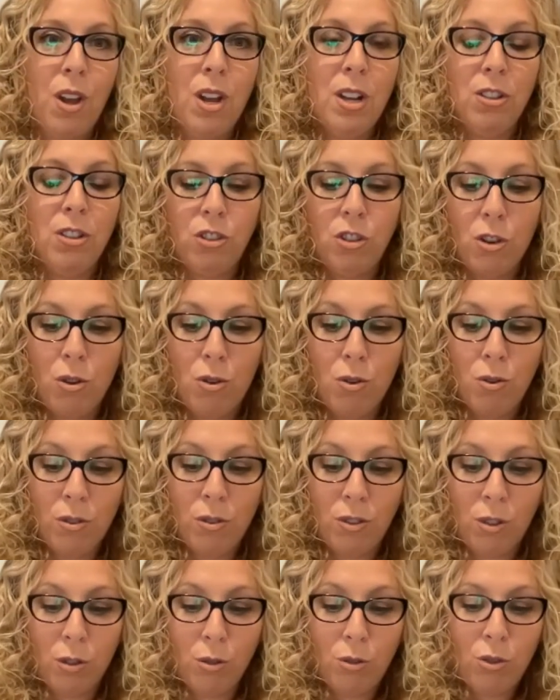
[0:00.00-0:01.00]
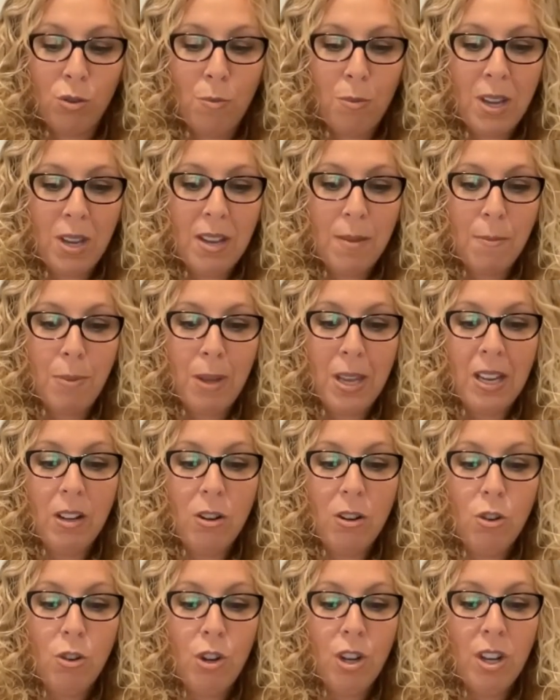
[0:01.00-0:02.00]
So to me, being a
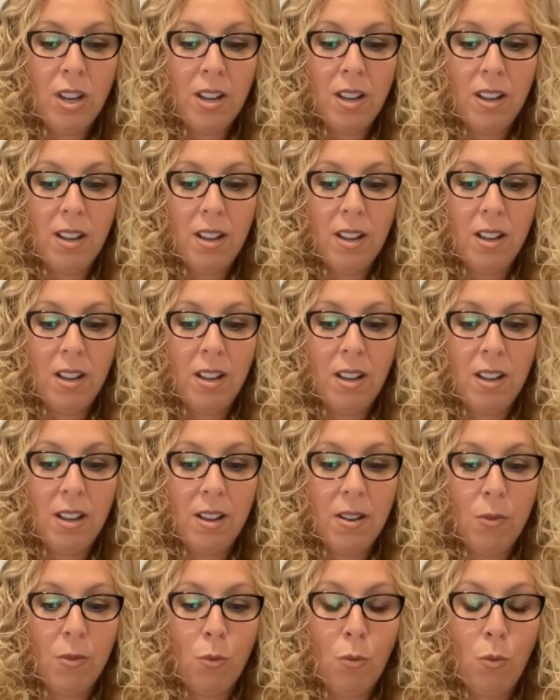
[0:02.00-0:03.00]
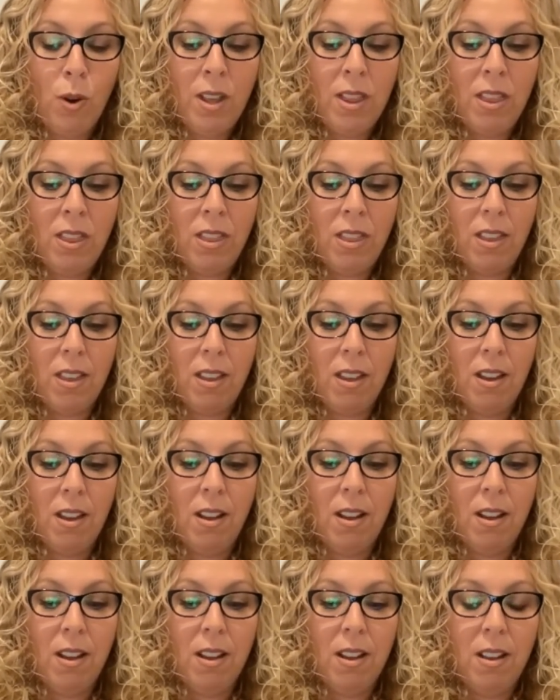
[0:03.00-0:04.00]
lawyer with,
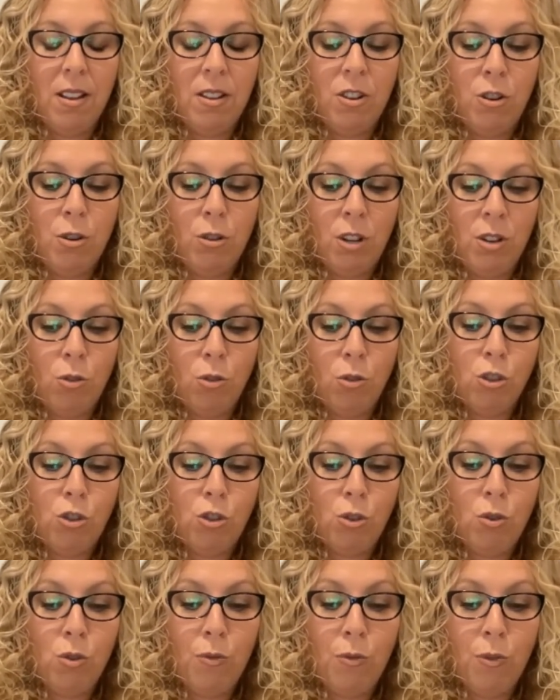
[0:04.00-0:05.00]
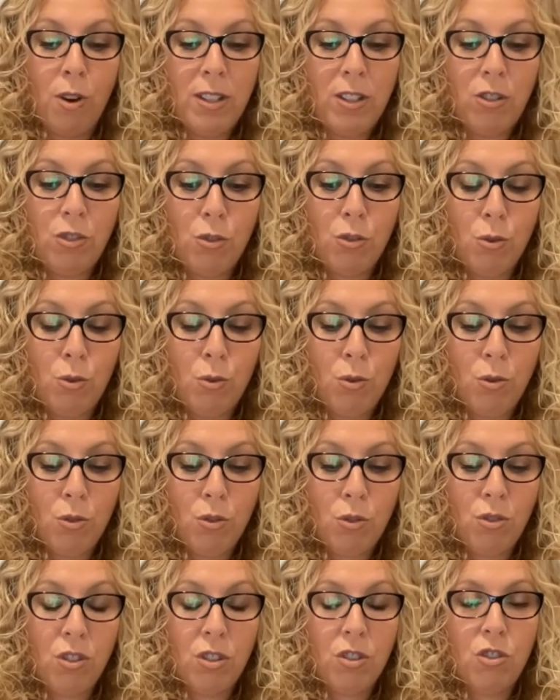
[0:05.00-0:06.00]
in order for us to
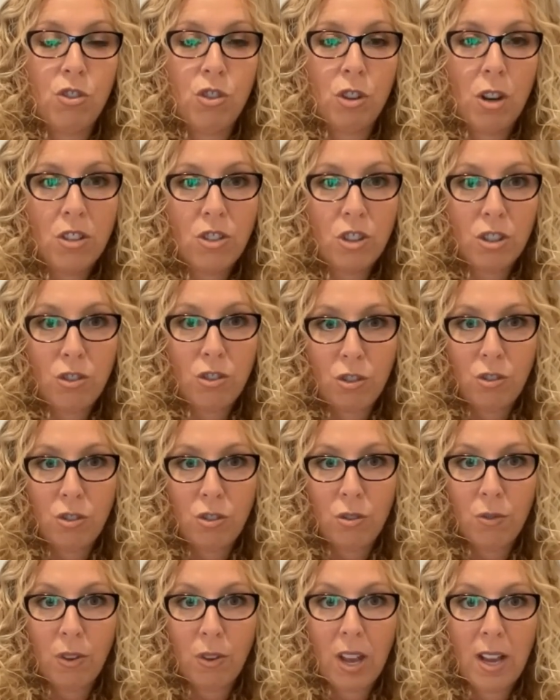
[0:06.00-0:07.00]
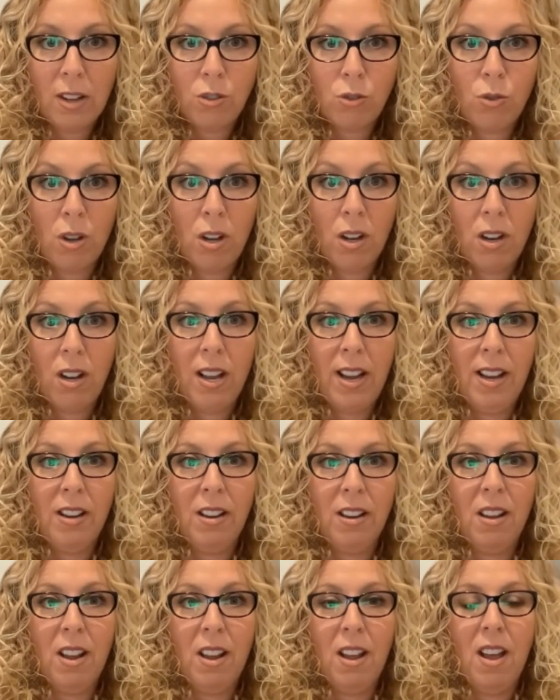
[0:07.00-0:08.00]
discharge our duty of care to our
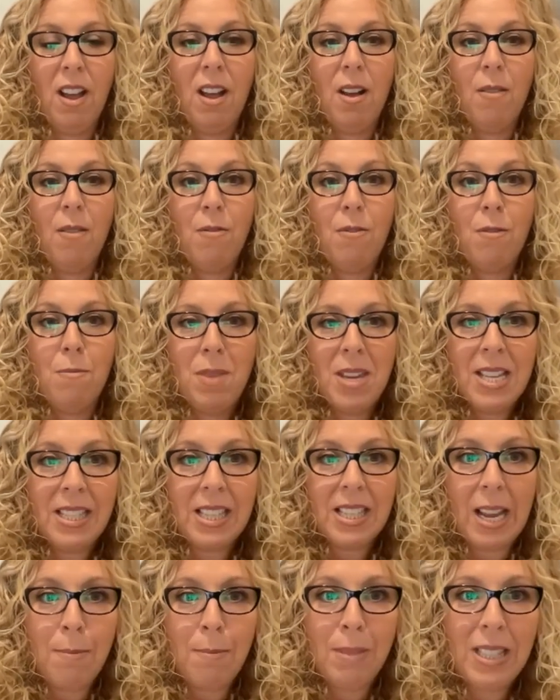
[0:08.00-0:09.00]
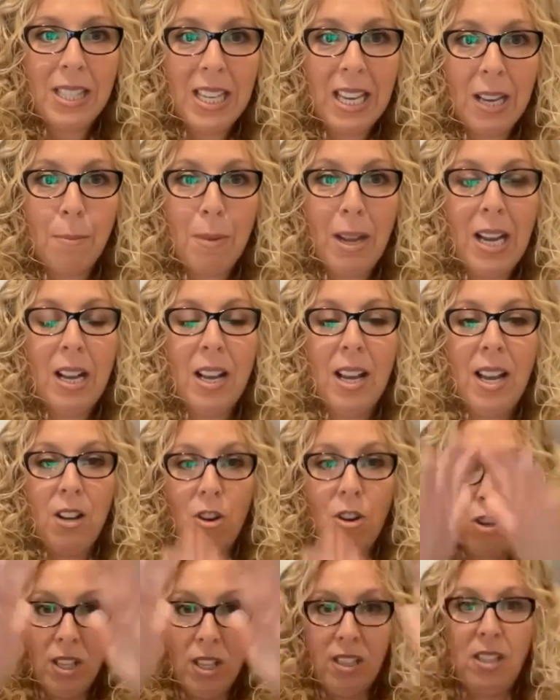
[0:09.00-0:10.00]
client, for me, I'm seeing my
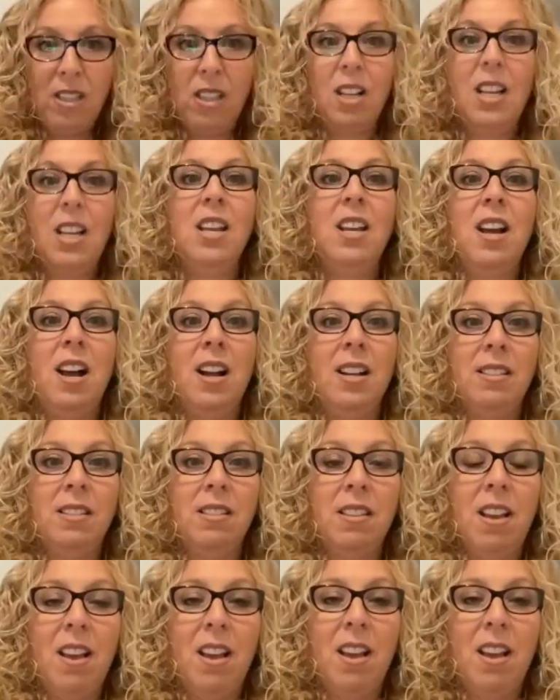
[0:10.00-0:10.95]
client holistically as